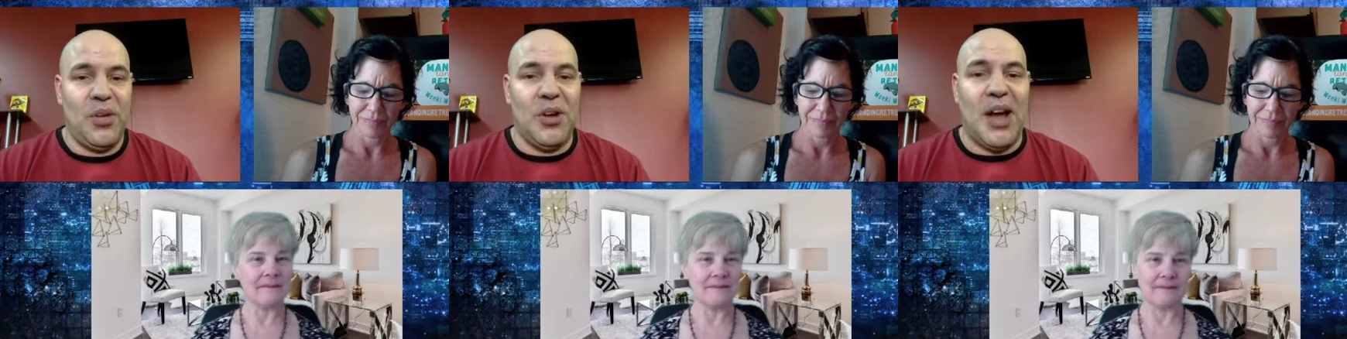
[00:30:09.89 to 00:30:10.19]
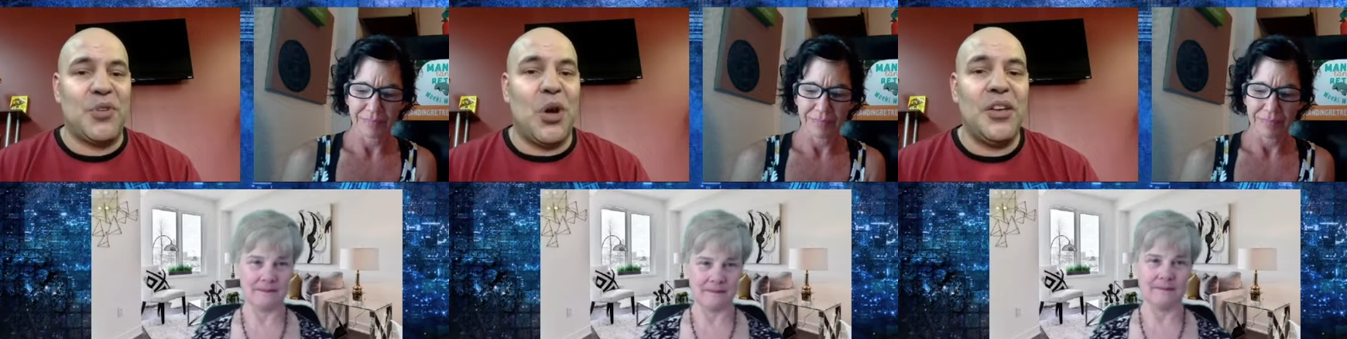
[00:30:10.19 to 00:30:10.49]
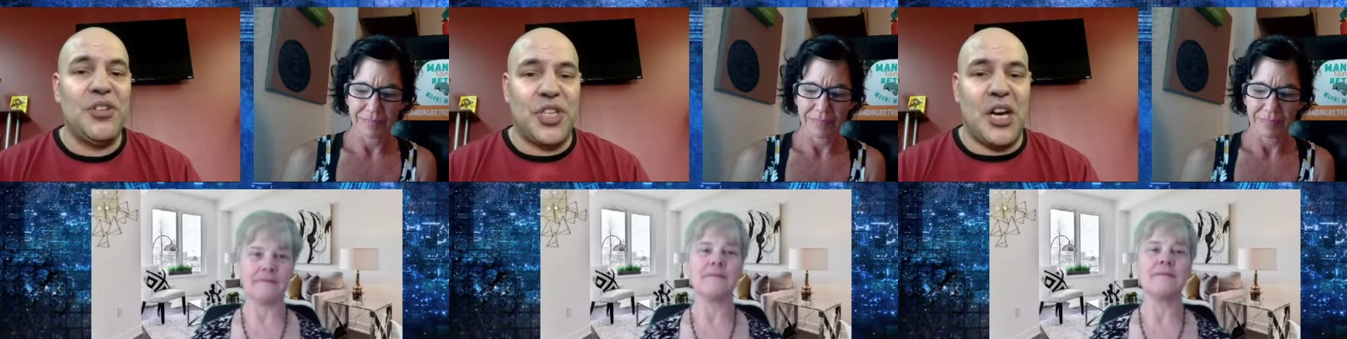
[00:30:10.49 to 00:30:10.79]
Speaker 1: you know, after all
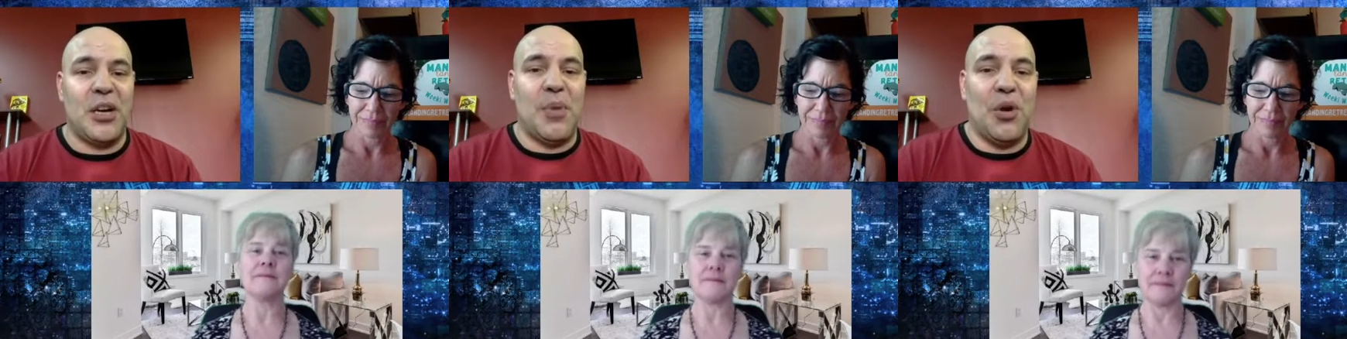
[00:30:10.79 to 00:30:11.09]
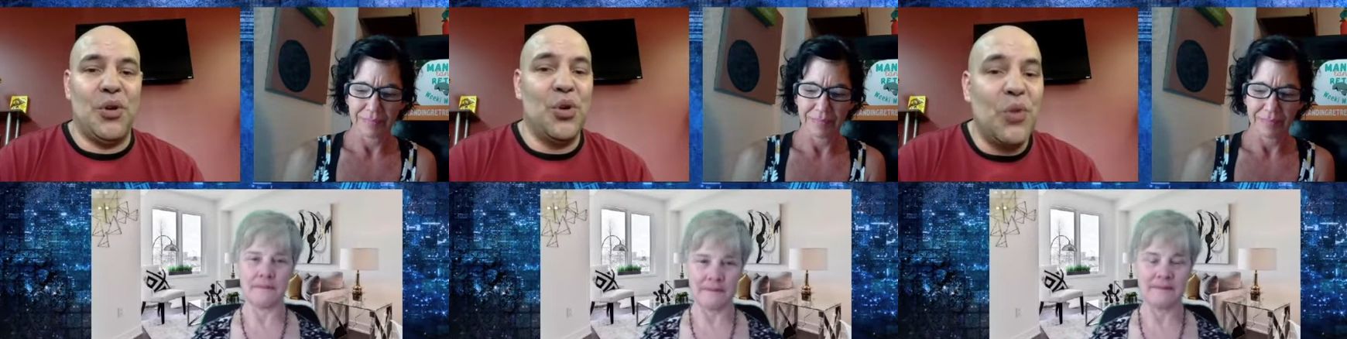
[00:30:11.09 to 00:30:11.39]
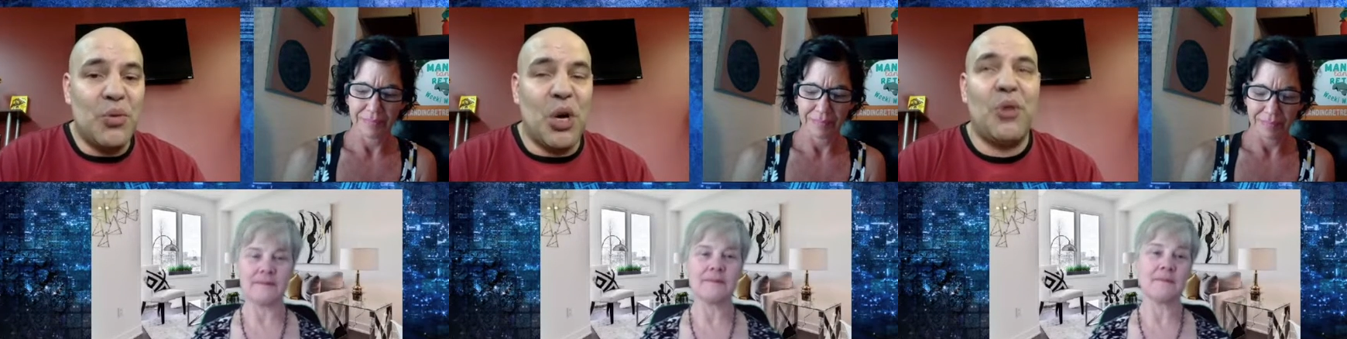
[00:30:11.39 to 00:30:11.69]
you shared about who
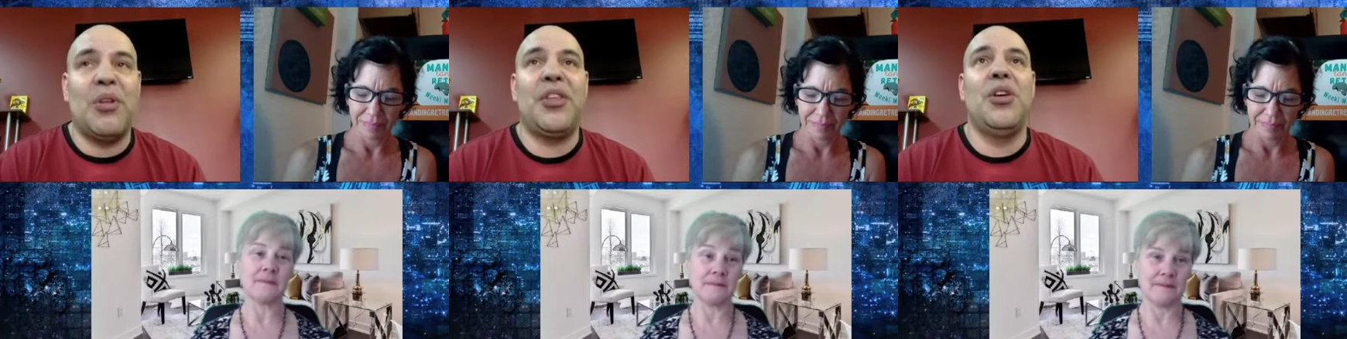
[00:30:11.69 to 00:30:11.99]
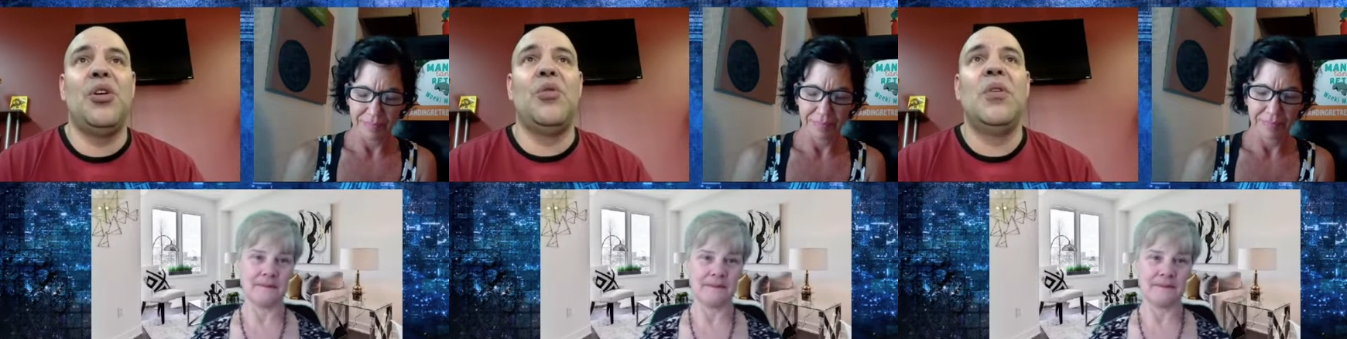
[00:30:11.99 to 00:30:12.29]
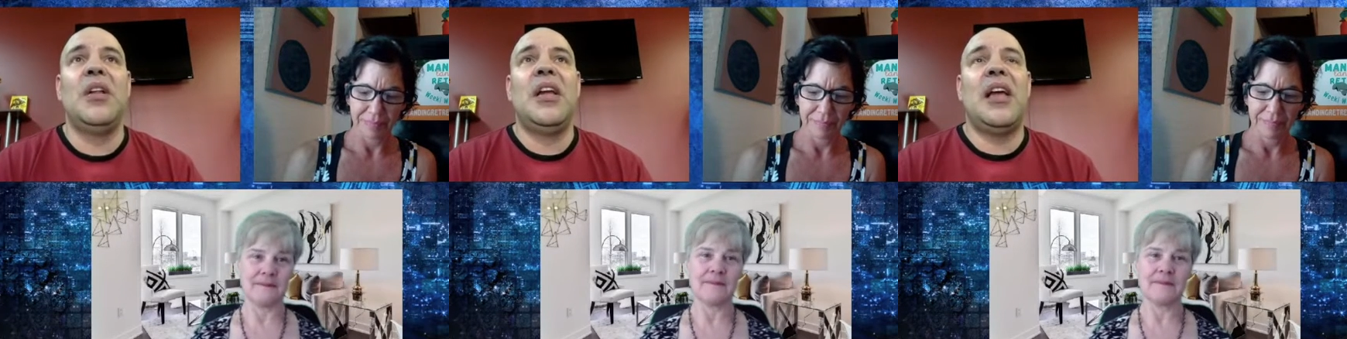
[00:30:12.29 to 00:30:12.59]
would work with you
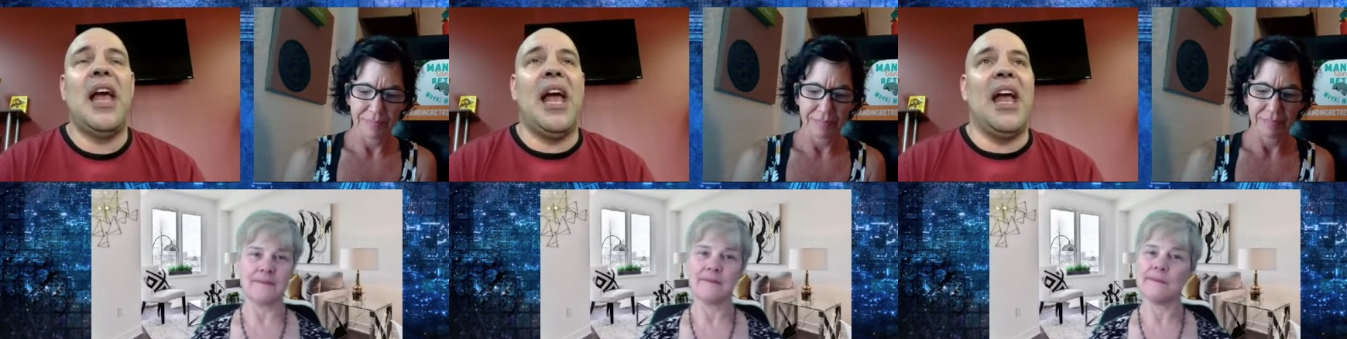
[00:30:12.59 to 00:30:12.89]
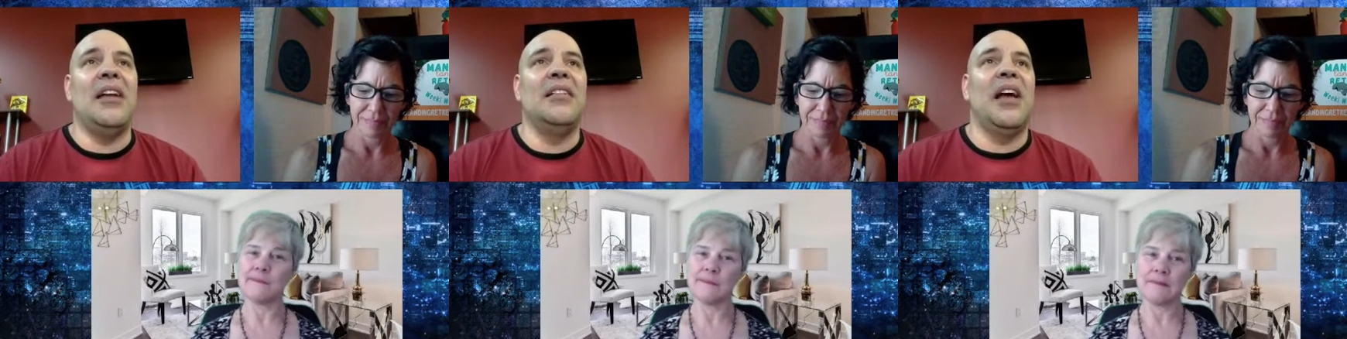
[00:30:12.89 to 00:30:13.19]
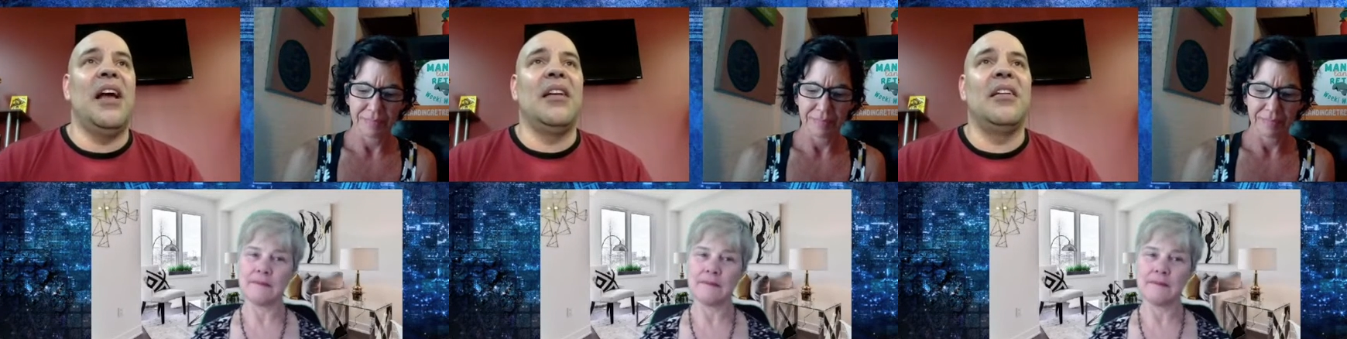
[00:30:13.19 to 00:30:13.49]
and
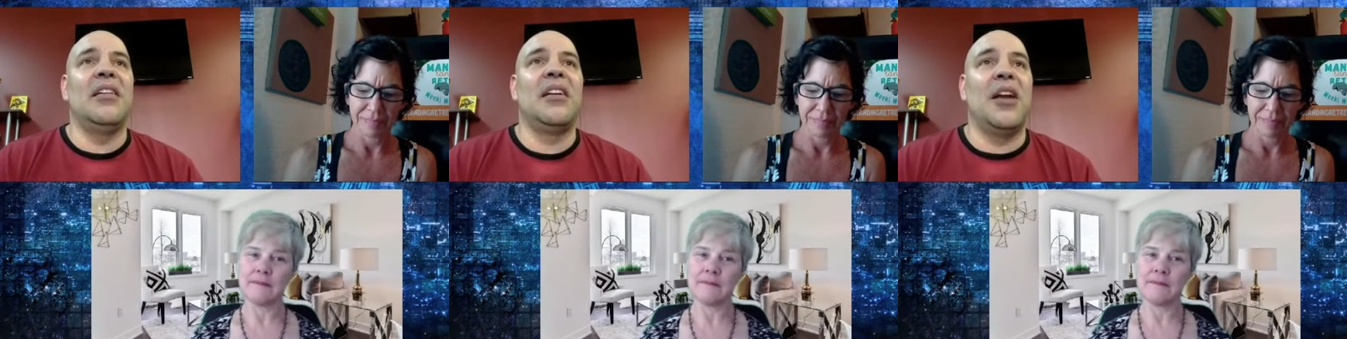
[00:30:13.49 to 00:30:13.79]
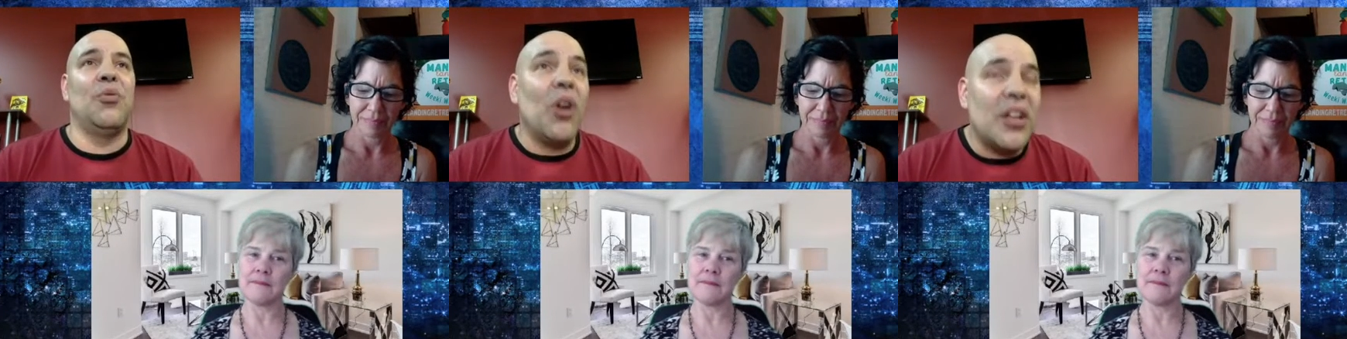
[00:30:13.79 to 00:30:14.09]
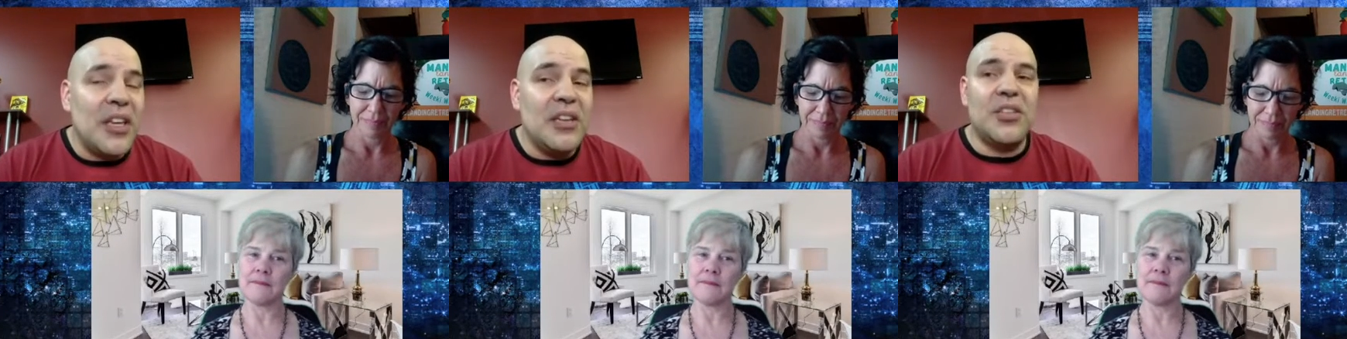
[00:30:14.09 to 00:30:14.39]
and the kind of work
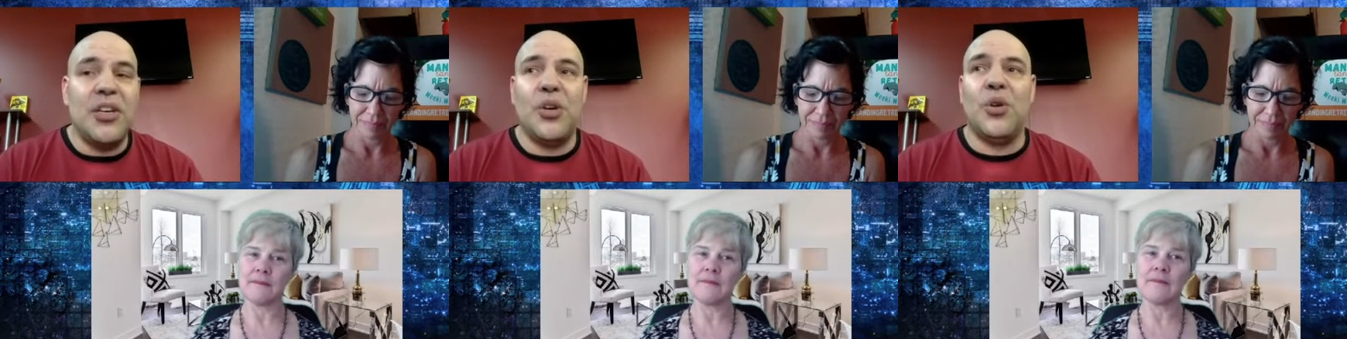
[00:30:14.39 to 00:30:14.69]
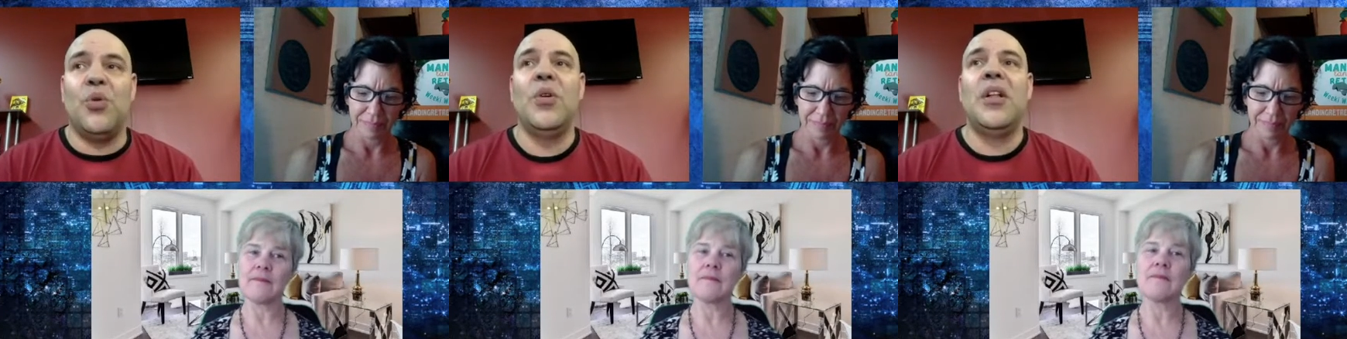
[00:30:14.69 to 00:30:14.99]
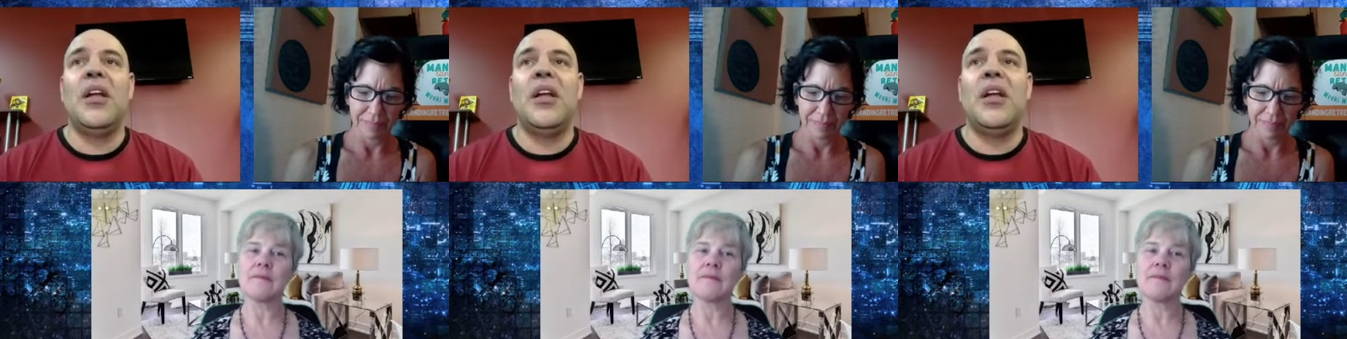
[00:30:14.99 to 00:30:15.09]
that you do,